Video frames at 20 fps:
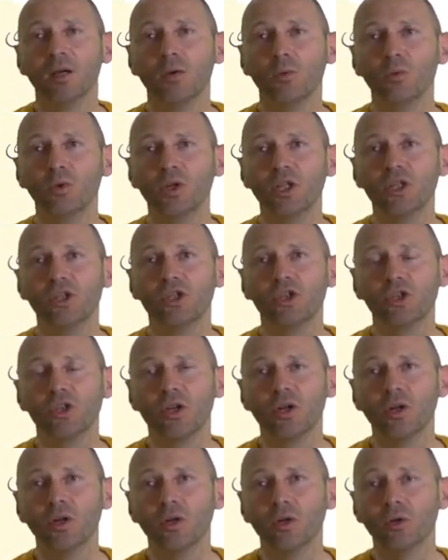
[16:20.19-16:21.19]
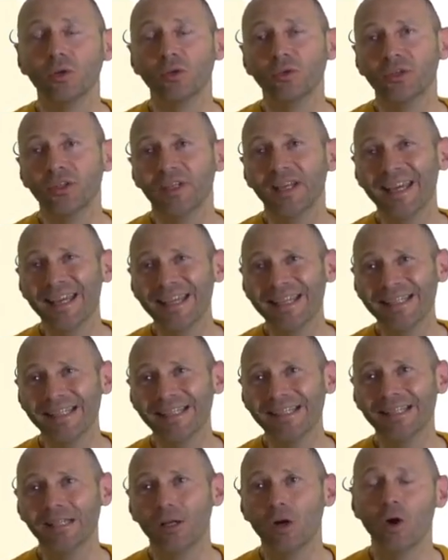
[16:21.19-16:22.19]
which
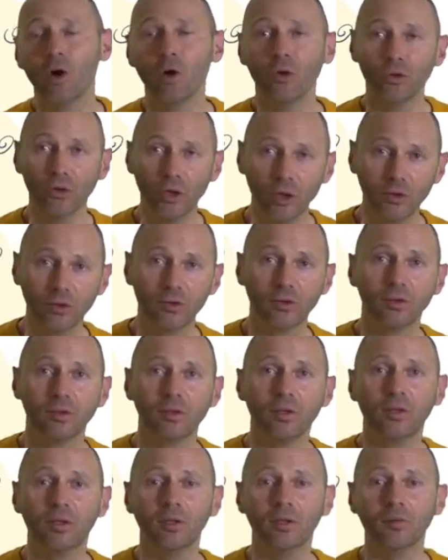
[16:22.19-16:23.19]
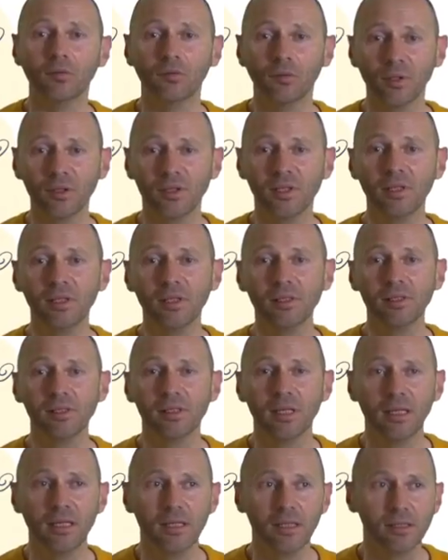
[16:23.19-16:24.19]
contain or not fossils.